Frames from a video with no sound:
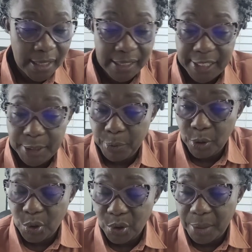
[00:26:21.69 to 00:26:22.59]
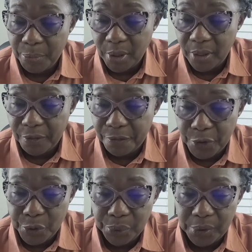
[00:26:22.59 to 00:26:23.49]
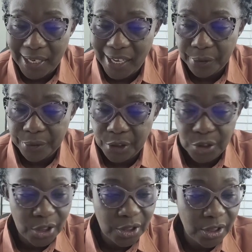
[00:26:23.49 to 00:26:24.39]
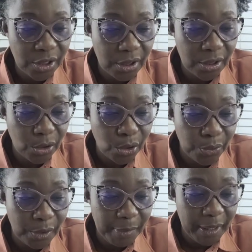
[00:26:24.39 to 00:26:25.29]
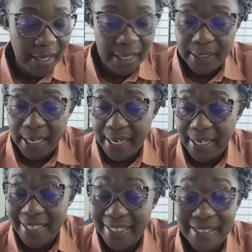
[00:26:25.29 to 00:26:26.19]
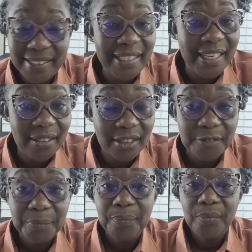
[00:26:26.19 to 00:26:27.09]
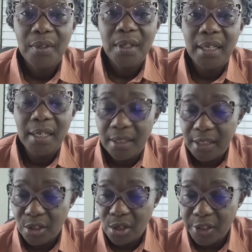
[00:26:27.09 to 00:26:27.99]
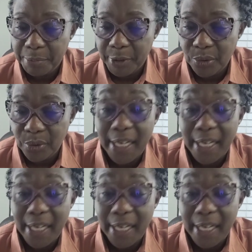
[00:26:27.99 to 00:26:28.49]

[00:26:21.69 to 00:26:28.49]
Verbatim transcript: as I spoke to him on the phone now, he just told me that they had an incident in his hospital.